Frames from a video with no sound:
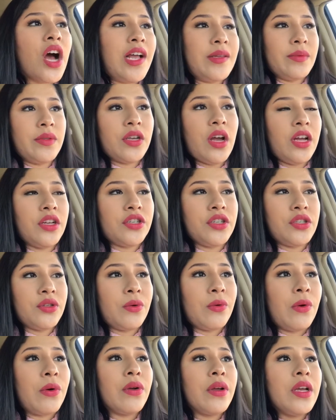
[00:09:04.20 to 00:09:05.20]
cosmetology
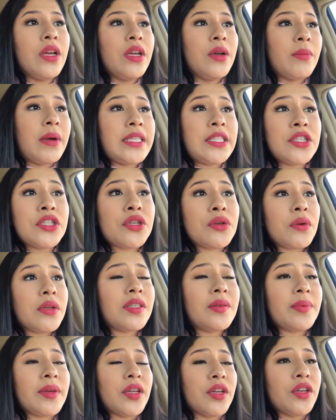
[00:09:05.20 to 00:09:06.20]
school. My sister
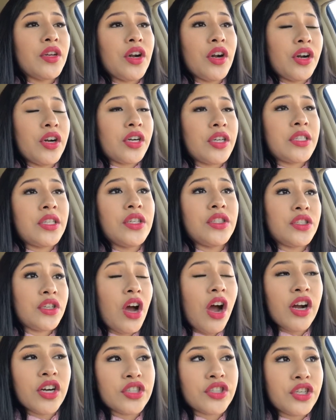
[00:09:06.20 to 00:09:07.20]
wants to be a nurse, a
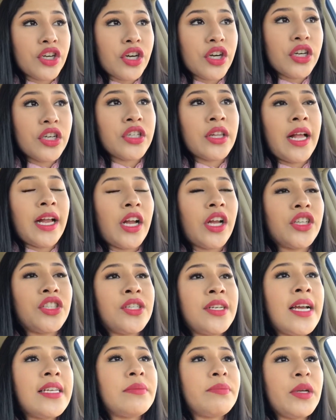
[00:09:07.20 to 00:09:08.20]
doctor. Like
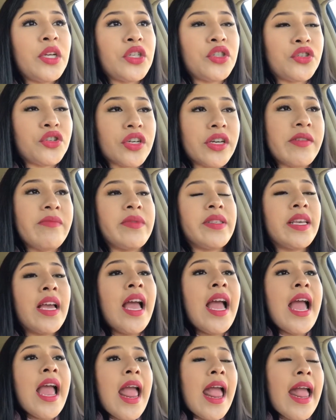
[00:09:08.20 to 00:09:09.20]
she has big dreams,
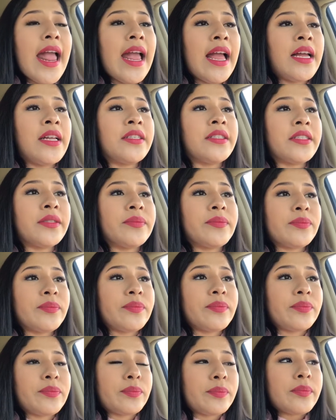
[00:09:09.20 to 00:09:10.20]
and
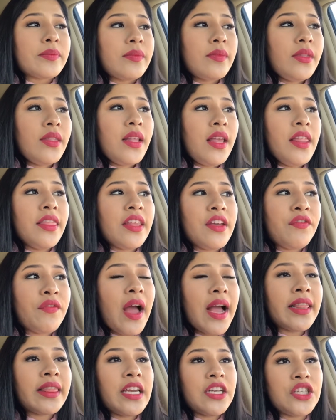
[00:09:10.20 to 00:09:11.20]
the
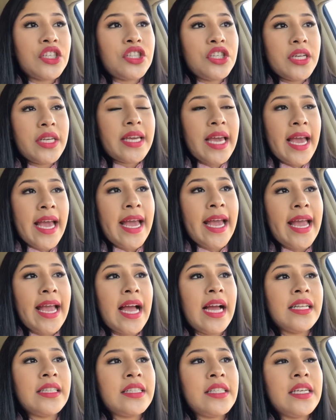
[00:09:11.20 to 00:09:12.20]
fact that she
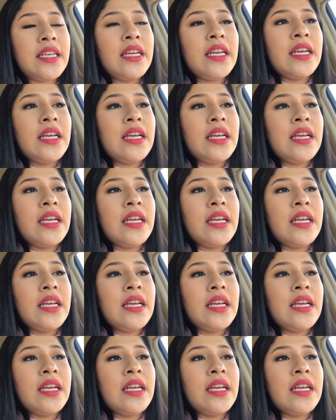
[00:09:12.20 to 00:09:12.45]
can't